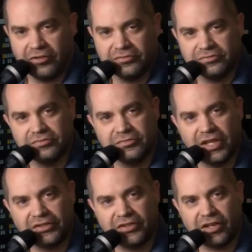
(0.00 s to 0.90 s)
your
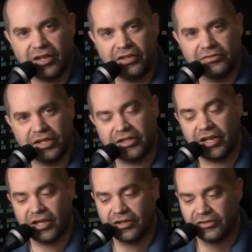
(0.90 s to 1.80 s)
S D I, eight
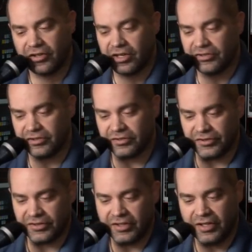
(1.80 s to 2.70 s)
K S D I
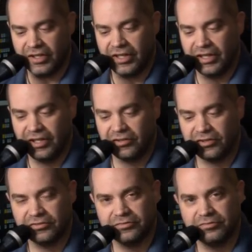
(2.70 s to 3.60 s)
signals
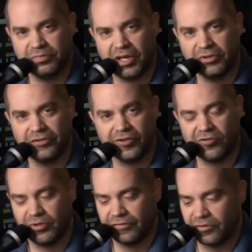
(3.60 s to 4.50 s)
and be able to view
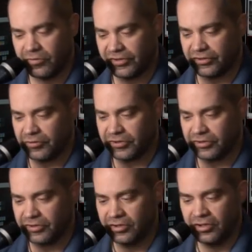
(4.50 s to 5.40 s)
them in full
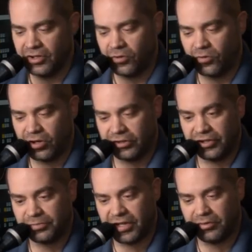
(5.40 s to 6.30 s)
resolution, or at
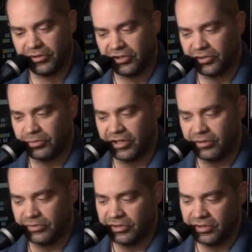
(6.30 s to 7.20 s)
least be able to display
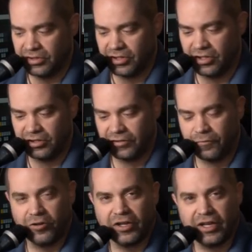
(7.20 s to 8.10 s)
them on a
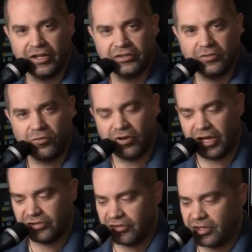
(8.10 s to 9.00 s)
four K or
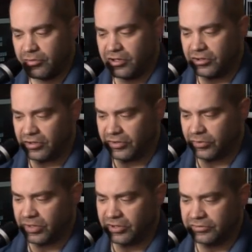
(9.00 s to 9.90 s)
H D monitor
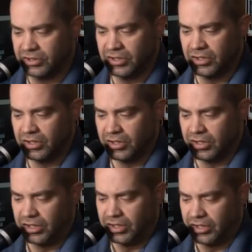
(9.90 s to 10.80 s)
as well.
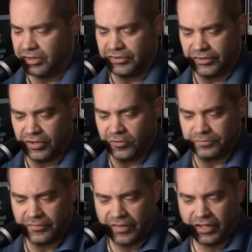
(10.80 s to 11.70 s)
So,
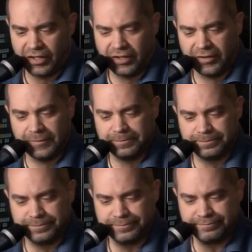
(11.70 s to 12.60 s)
um,